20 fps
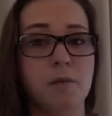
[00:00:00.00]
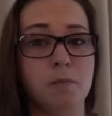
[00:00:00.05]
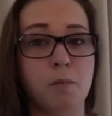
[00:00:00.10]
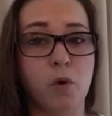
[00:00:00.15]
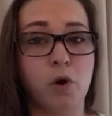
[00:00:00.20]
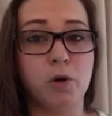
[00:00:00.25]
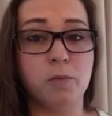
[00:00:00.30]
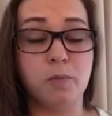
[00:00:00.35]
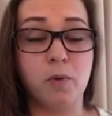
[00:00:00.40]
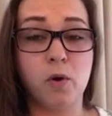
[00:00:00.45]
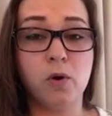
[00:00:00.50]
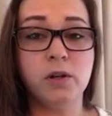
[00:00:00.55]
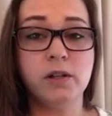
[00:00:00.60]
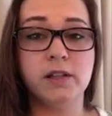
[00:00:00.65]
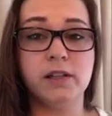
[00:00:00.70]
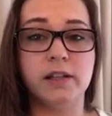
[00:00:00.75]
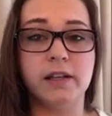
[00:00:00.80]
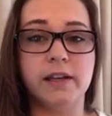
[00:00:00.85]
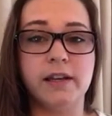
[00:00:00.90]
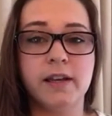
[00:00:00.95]
more
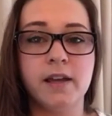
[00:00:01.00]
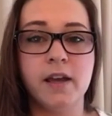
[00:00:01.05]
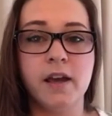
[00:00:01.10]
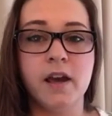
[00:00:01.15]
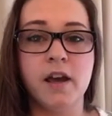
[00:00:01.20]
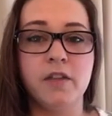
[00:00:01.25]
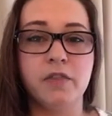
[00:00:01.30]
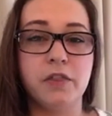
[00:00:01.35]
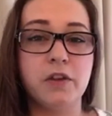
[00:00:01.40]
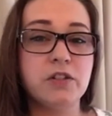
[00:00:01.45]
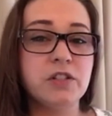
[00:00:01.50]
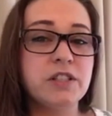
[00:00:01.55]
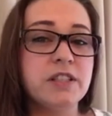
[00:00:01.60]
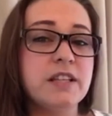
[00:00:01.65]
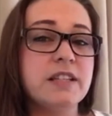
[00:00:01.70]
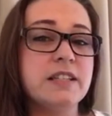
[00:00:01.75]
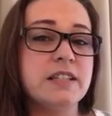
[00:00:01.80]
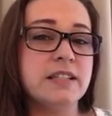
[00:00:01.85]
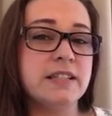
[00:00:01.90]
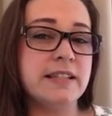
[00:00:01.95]
importantly, there's
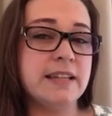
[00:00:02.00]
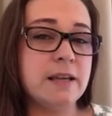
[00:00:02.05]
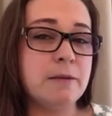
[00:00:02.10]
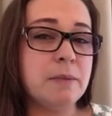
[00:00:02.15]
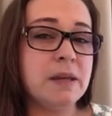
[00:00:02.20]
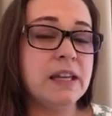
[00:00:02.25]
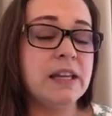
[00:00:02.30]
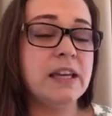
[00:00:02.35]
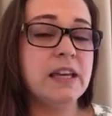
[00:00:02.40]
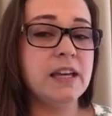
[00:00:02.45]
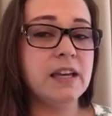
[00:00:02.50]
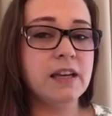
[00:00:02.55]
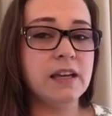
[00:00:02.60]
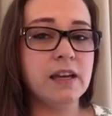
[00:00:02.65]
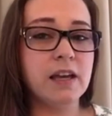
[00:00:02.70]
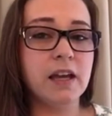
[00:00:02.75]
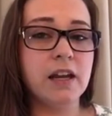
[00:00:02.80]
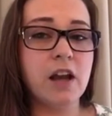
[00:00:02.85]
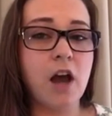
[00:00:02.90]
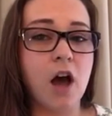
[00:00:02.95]
this seemingly
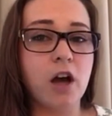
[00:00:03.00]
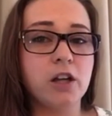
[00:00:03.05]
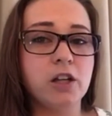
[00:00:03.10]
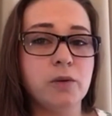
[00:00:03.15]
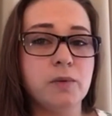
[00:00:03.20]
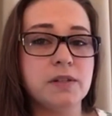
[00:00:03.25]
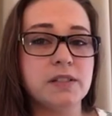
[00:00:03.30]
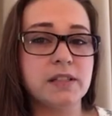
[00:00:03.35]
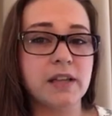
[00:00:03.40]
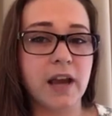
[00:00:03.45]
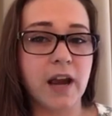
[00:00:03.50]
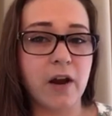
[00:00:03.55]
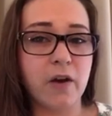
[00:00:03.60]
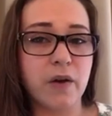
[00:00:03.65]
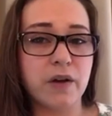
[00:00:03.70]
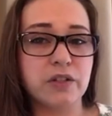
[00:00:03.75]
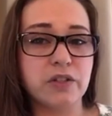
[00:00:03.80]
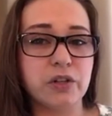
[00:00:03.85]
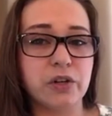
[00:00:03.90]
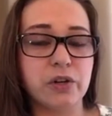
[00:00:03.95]
innocuous
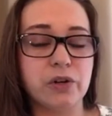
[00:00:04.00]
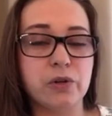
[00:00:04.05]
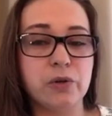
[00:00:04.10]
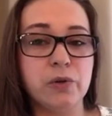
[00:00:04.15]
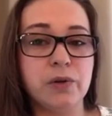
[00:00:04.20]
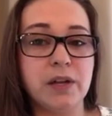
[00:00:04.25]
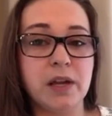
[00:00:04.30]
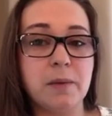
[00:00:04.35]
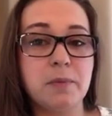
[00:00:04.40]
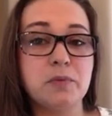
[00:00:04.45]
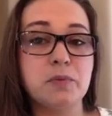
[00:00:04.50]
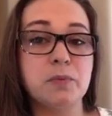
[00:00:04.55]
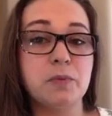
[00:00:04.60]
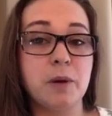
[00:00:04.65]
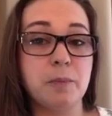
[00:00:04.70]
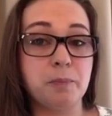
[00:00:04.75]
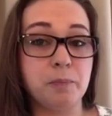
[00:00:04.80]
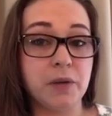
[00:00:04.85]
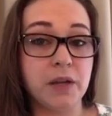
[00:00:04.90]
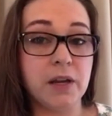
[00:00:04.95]
character who keeps
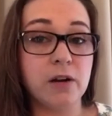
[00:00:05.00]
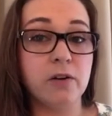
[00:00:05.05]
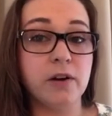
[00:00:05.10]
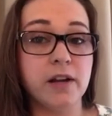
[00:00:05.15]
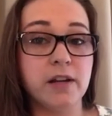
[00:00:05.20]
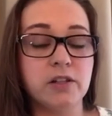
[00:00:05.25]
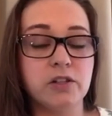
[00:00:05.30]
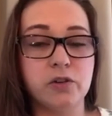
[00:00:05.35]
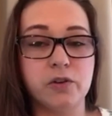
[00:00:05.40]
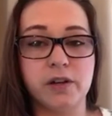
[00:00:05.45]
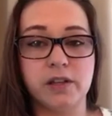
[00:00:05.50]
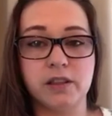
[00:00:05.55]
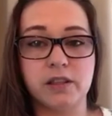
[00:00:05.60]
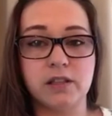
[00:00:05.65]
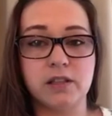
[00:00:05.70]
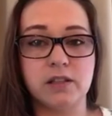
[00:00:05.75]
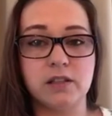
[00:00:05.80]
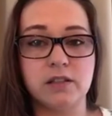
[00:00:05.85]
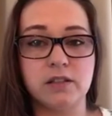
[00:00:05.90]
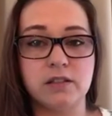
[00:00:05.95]
appearing during
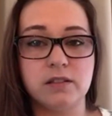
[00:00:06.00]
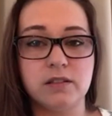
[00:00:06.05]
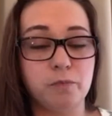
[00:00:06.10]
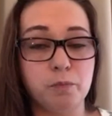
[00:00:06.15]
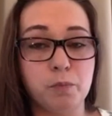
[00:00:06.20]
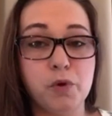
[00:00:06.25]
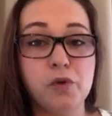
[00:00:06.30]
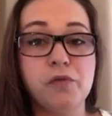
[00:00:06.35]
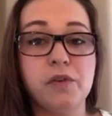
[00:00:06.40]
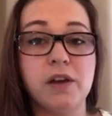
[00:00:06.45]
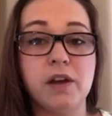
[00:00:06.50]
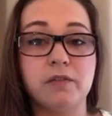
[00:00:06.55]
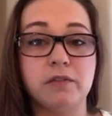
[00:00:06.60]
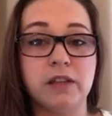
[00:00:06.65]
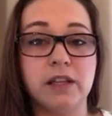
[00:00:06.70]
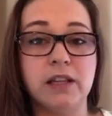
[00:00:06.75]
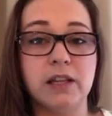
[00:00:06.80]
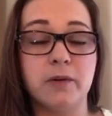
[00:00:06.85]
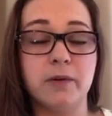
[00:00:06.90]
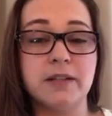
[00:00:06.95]
the movie of
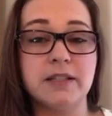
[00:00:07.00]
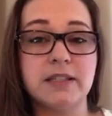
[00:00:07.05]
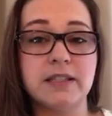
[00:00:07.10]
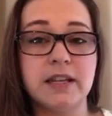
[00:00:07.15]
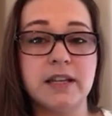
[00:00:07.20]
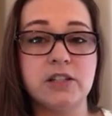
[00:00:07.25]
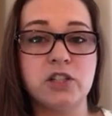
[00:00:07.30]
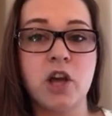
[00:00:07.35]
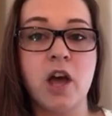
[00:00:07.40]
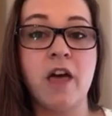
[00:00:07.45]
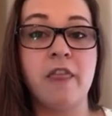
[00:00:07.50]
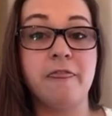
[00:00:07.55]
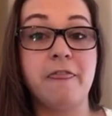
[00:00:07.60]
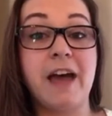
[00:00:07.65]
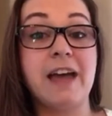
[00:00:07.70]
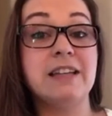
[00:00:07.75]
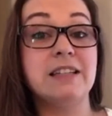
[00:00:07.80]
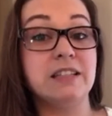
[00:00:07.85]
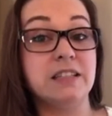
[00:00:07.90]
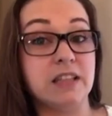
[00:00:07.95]
Lilo and Stitch
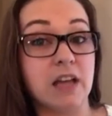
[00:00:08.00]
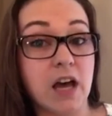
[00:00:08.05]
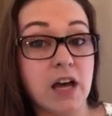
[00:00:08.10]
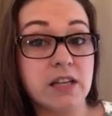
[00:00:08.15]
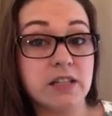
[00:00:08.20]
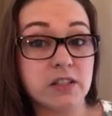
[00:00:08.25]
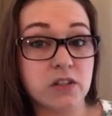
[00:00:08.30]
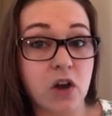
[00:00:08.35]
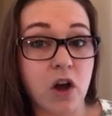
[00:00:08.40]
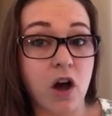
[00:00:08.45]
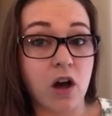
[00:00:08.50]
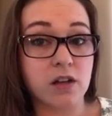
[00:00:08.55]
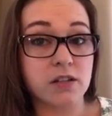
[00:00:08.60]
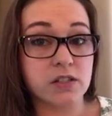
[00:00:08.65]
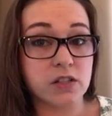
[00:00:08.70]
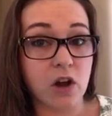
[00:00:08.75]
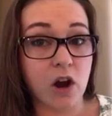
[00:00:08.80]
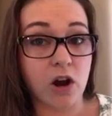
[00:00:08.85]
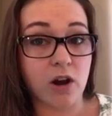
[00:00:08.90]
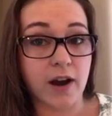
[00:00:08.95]
that does
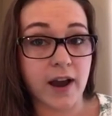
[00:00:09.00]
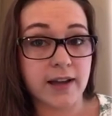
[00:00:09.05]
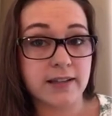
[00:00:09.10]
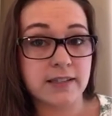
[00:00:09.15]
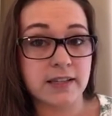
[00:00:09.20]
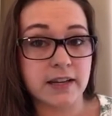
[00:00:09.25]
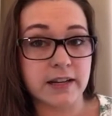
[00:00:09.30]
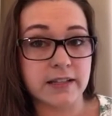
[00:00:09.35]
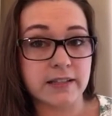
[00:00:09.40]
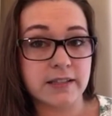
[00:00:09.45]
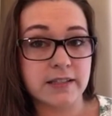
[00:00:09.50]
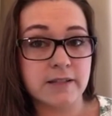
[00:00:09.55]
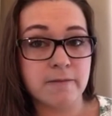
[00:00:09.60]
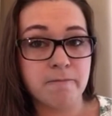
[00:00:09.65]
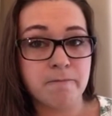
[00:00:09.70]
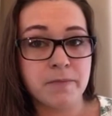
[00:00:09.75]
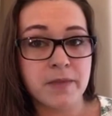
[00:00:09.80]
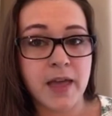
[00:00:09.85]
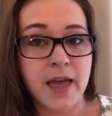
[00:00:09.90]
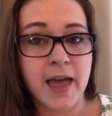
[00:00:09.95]
cause car accidents
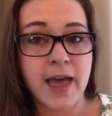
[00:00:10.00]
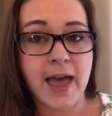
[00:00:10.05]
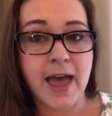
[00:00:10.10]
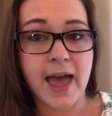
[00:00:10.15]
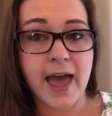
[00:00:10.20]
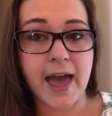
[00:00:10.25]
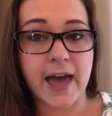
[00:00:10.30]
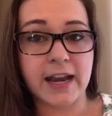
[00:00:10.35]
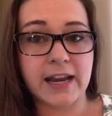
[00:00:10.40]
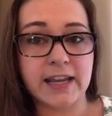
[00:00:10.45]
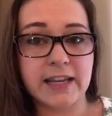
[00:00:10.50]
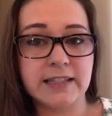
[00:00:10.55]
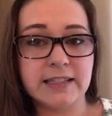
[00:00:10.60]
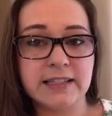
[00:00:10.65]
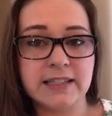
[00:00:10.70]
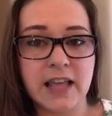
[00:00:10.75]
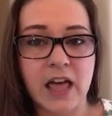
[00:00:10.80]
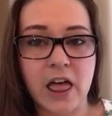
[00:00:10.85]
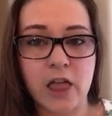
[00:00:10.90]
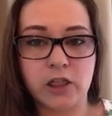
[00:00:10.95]
and
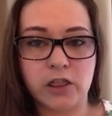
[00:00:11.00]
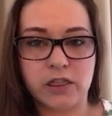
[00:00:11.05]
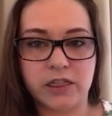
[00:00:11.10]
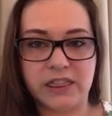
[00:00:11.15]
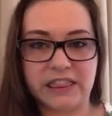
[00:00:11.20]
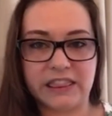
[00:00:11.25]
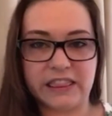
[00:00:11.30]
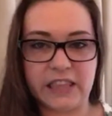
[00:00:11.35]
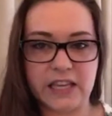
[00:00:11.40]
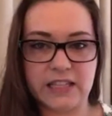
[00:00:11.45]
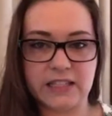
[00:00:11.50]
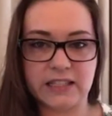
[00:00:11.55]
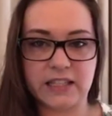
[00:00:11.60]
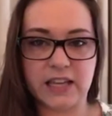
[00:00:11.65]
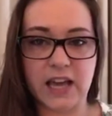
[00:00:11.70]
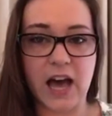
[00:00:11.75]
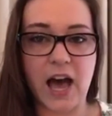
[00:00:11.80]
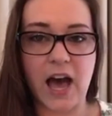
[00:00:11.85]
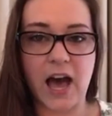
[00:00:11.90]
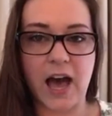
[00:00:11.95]
it's this
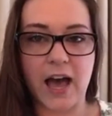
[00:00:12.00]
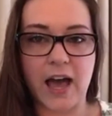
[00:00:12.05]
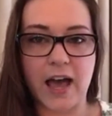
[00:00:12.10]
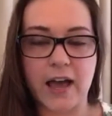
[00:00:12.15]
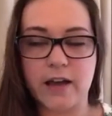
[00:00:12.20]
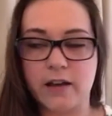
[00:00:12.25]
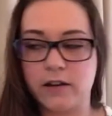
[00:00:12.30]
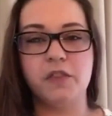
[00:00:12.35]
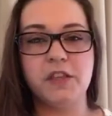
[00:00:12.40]
guy.